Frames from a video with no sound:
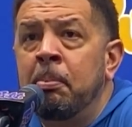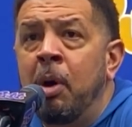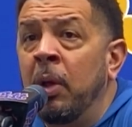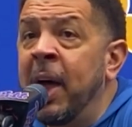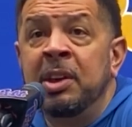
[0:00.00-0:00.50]

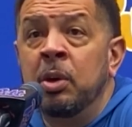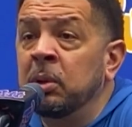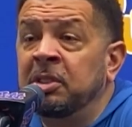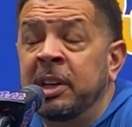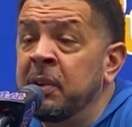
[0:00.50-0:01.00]
All I know
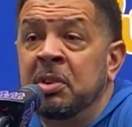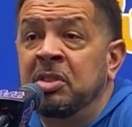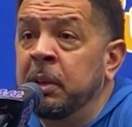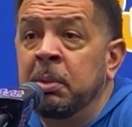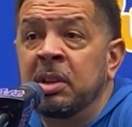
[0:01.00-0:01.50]
is that every
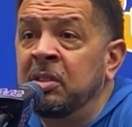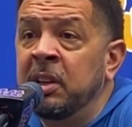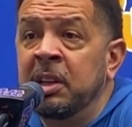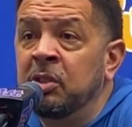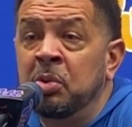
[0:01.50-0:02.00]
team in this
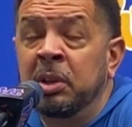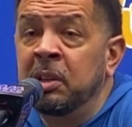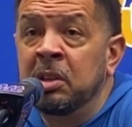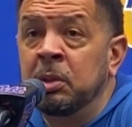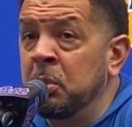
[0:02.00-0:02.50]
league is really
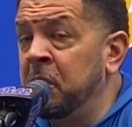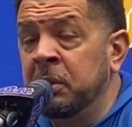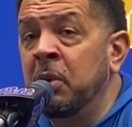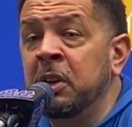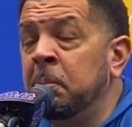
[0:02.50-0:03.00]
good. We're
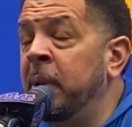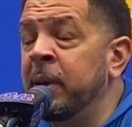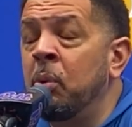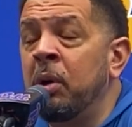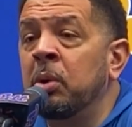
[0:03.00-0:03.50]
getting ready to play
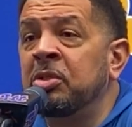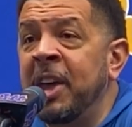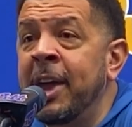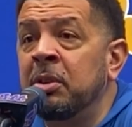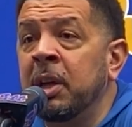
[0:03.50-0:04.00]
one on
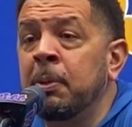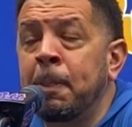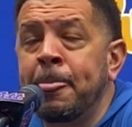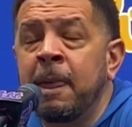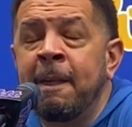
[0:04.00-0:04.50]
Saturday.
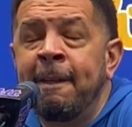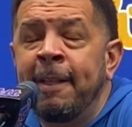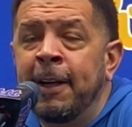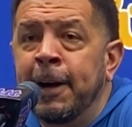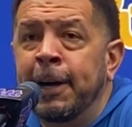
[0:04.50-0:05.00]

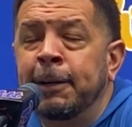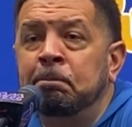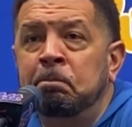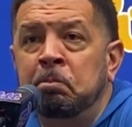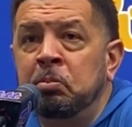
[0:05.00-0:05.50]

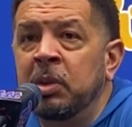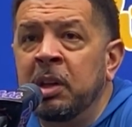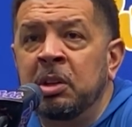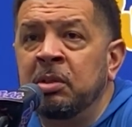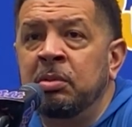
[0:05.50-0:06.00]

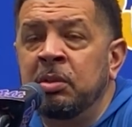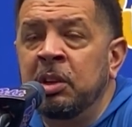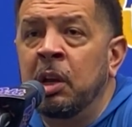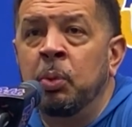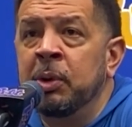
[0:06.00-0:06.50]
And,
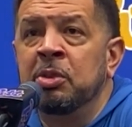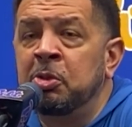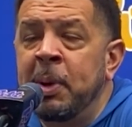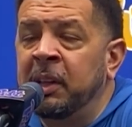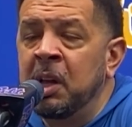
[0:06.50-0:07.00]
you know, we
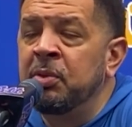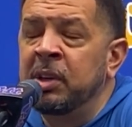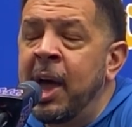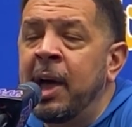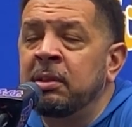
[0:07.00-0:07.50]
respect every
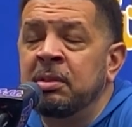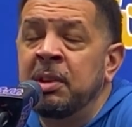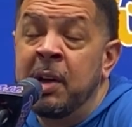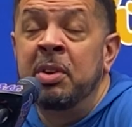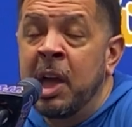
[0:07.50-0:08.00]

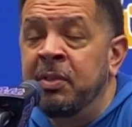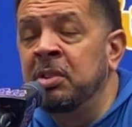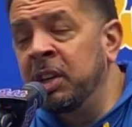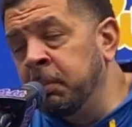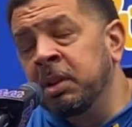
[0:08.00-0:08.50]

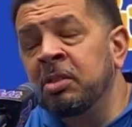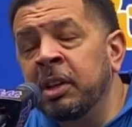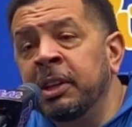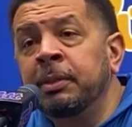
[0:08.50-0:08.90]
team in this league.